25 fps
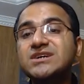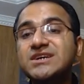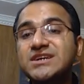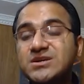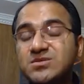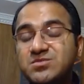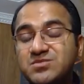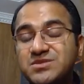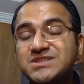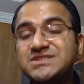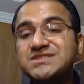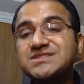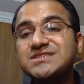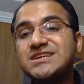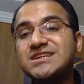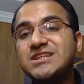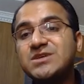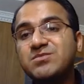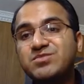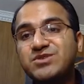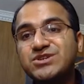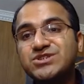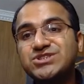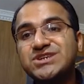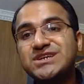it means that
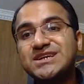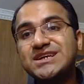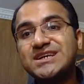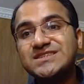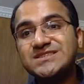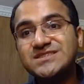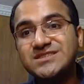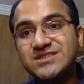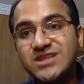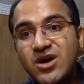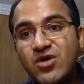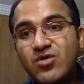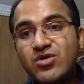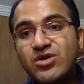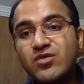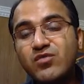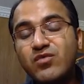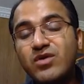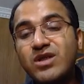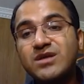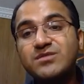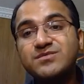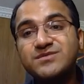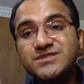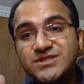the patient has now
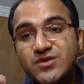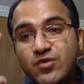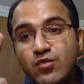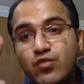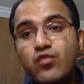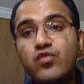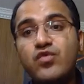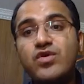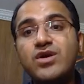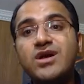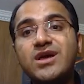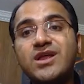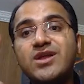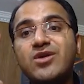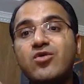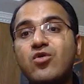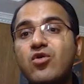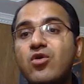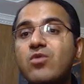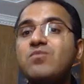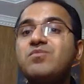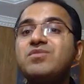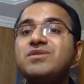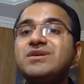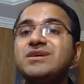developed severe
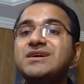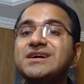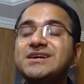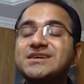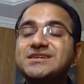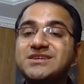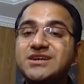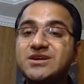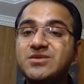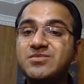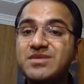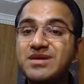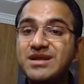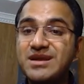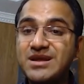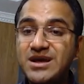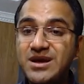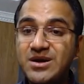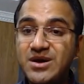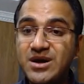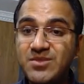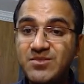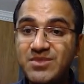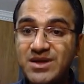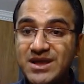complicated
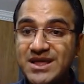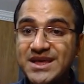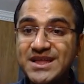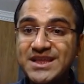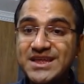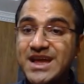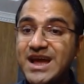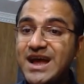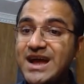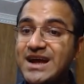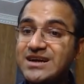malaria,